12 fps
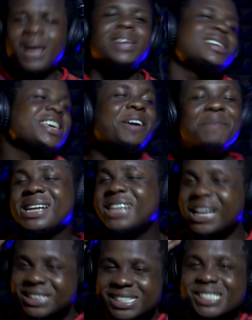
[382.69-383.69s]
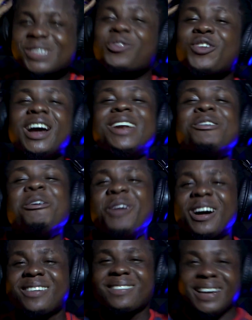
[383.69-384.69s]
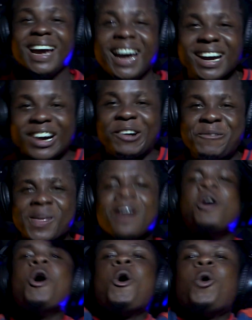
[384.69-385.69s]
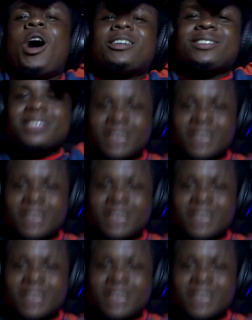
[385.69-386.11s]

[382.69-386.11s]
He say, many artists, where do I work? Work?